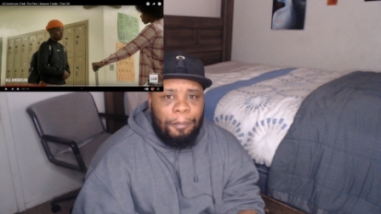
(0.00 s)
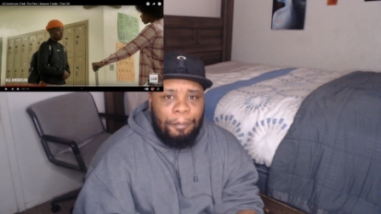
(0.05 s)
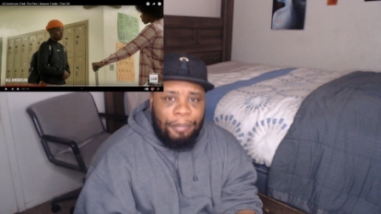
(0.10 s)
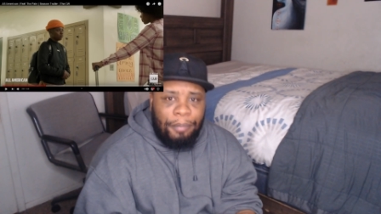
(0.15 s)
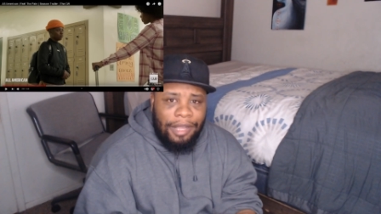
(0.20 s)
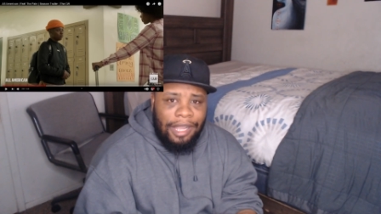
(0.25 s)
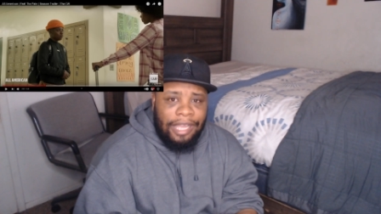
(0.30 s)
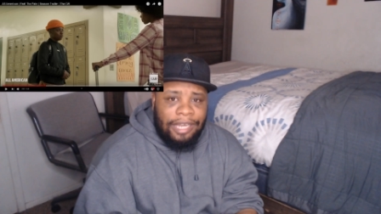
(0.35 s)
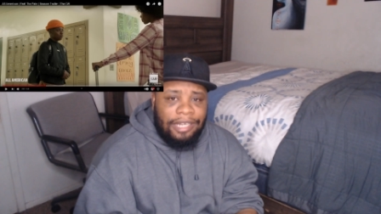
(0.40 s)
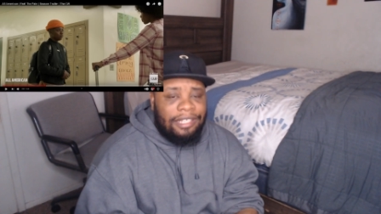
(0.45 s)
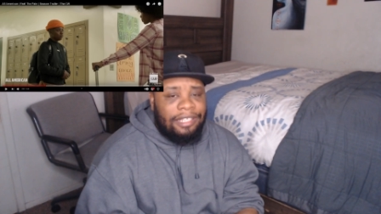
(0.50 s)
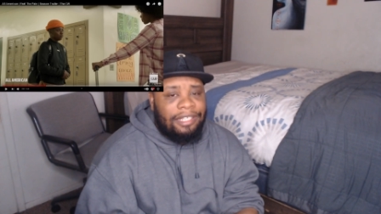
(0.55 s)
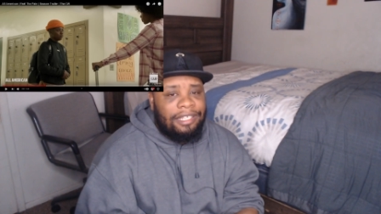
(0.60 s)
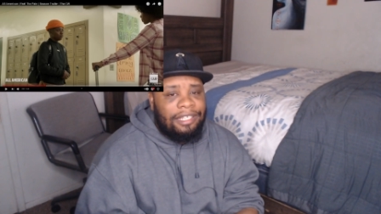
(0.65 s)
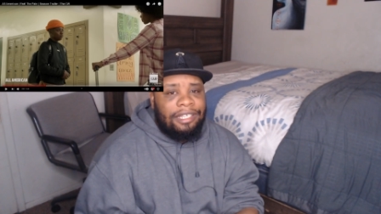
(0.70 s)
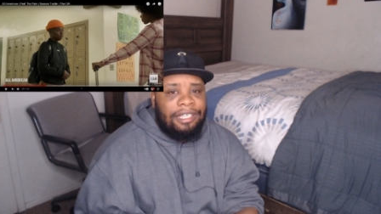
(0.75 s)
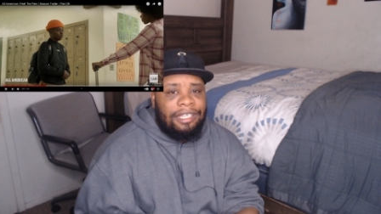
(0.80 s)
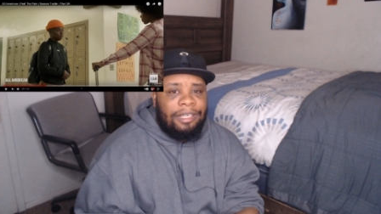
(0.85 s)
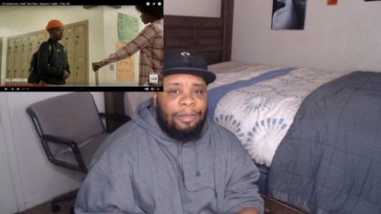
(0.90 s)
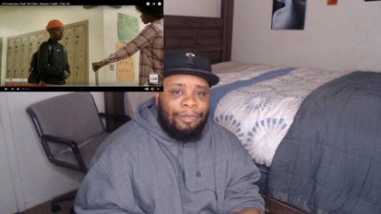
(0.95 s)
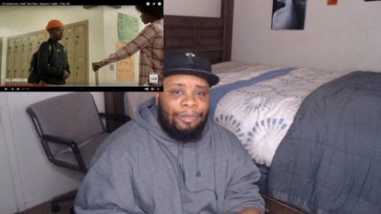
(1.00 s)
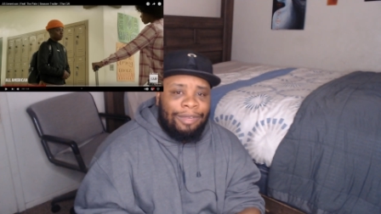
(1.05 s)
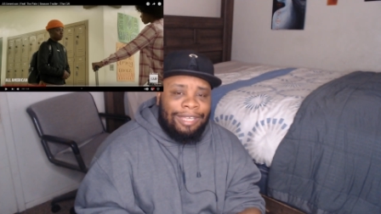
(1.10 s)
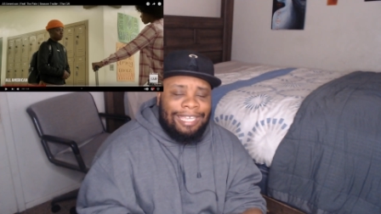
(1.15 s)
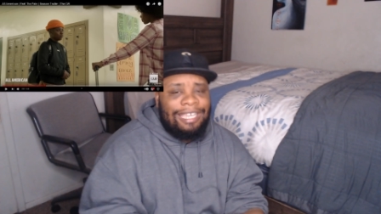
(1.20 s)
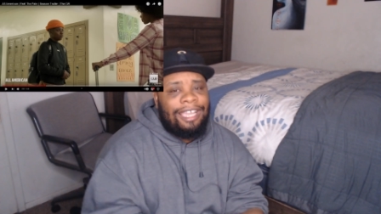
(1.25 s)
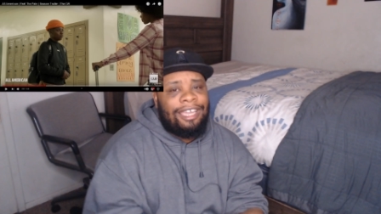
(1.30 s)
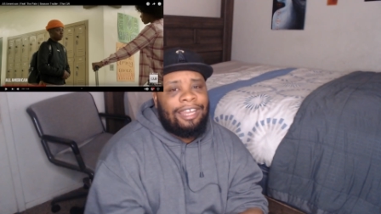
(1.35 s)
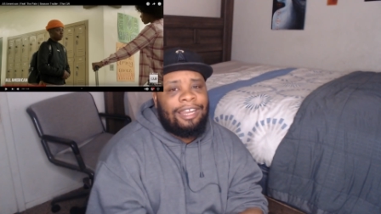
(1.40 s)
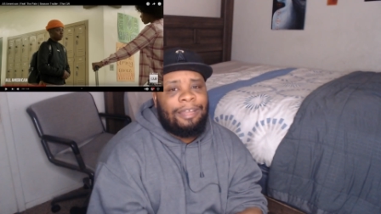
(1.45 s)
But when he
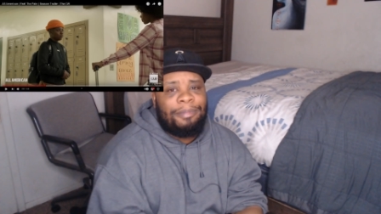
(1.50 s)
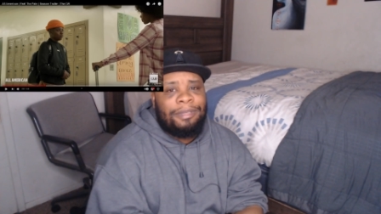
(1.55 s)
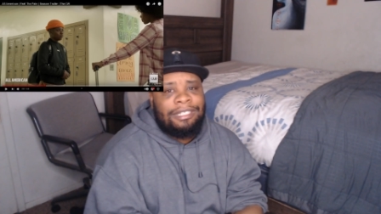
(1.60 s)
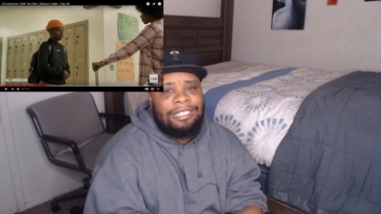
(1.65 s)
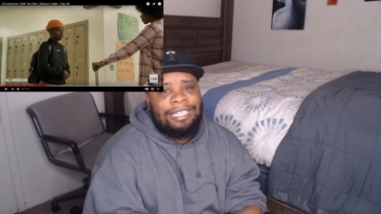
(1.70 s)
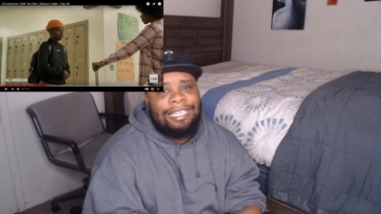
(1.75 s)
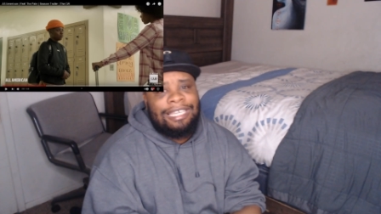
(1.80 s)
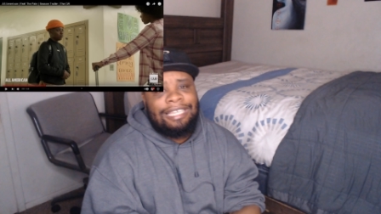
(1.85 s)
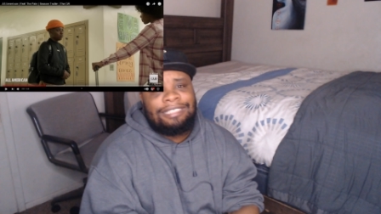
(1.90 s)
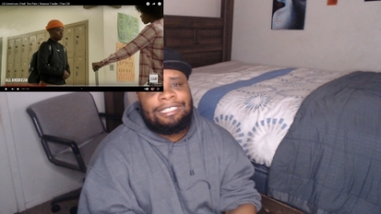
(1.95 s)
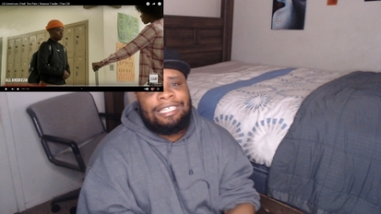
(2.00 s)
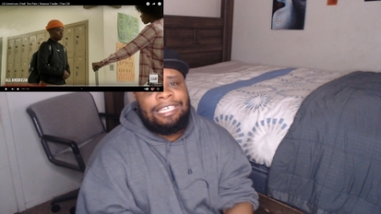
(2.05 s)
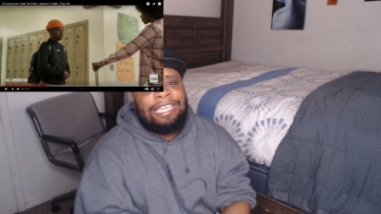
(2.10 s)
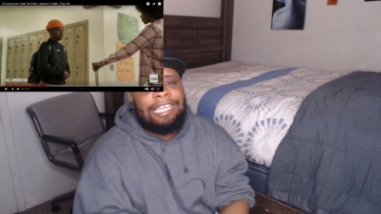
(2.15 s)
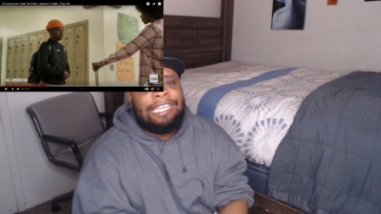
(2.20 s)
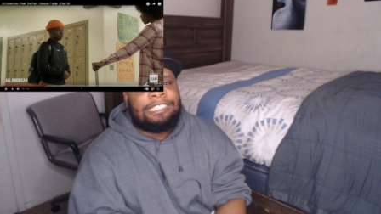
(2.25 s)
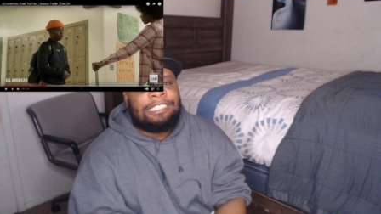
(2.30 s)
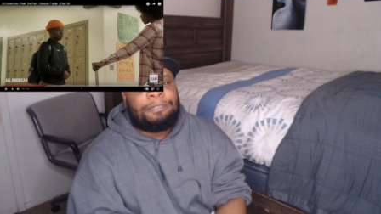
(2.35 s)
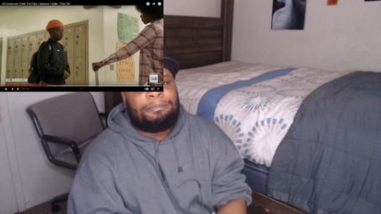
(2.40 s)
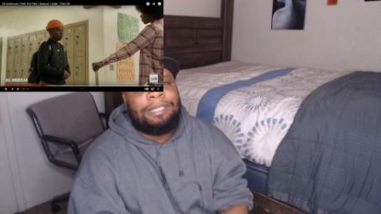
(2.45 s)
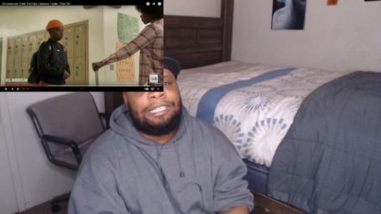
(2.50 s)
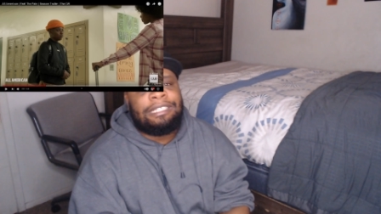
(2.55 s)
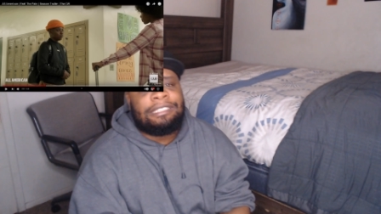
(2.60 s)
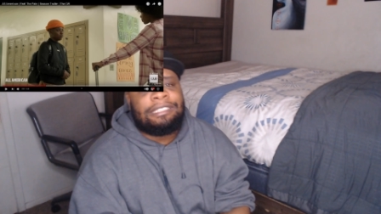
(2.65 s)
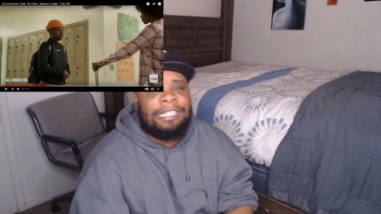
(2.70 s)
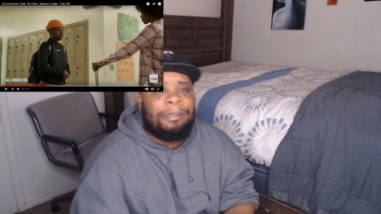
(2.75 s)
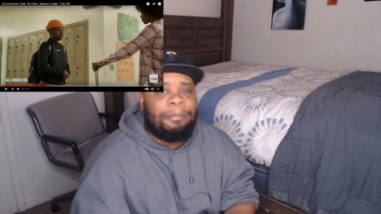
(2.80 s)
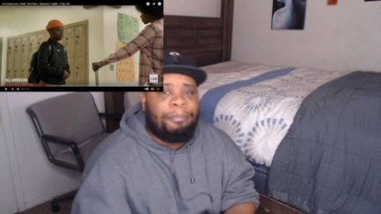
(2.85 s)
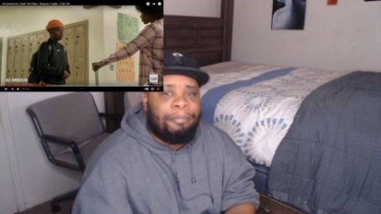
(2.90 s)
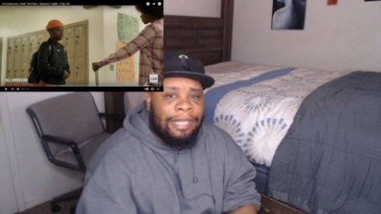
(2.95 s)
got up and did his king speech,
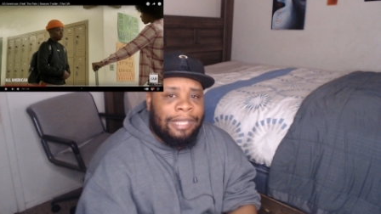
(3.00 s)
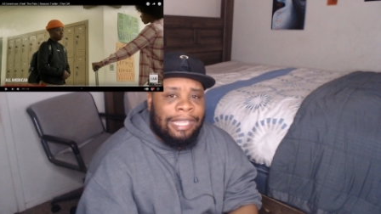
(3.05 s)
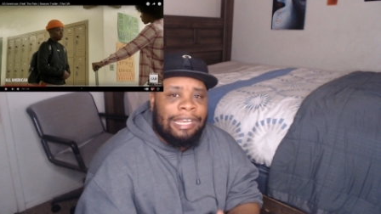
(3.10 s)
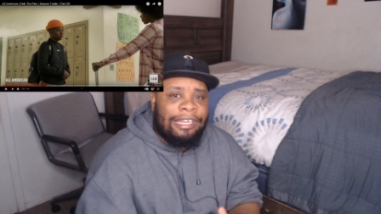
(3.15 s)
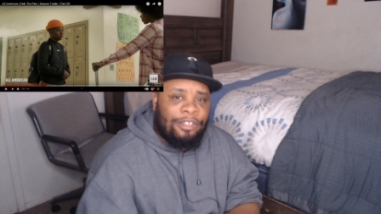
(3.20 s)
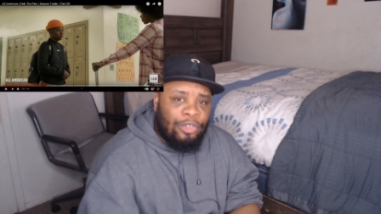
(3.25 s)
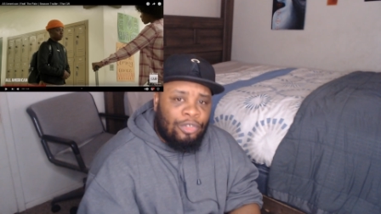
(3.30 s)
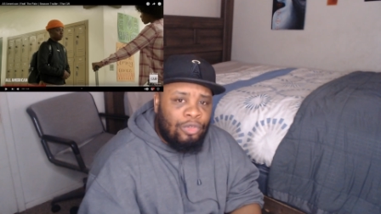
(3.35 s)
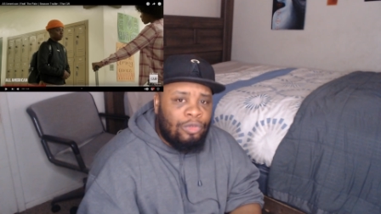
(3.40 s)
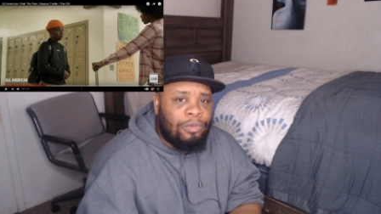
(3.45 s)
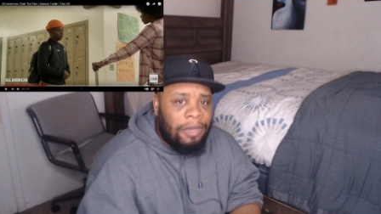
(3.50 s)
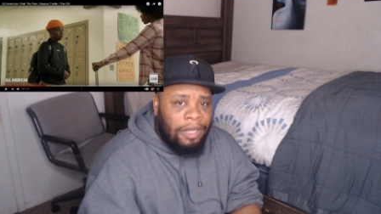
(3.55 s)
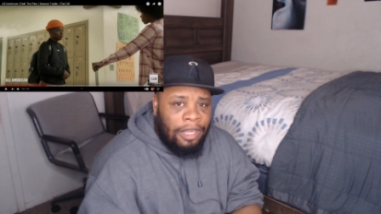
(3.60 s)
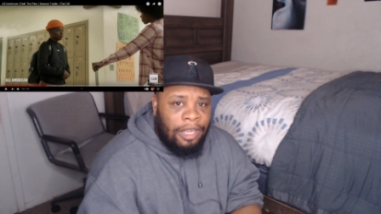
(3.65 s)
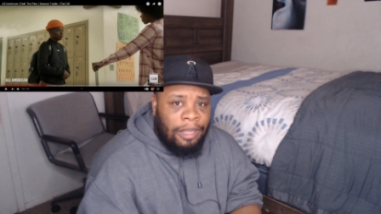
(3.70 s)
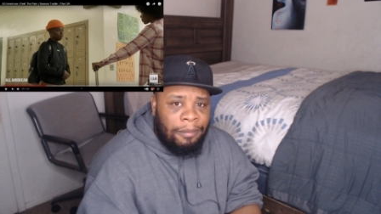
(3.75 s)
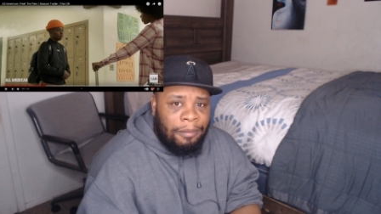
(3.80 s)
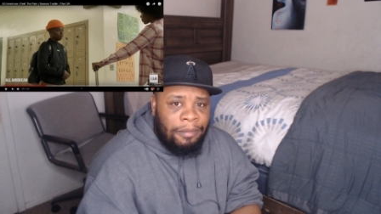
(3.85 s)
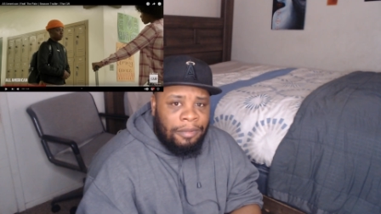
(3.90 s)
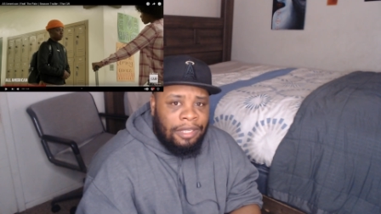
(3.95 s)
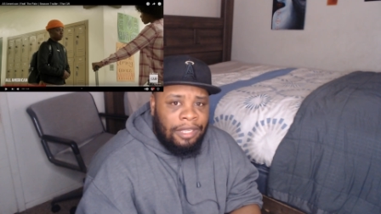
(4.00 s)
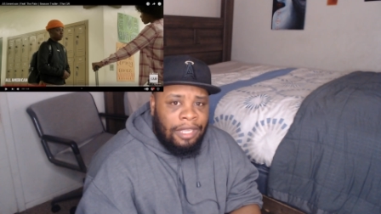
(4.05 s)
he bid Coop up.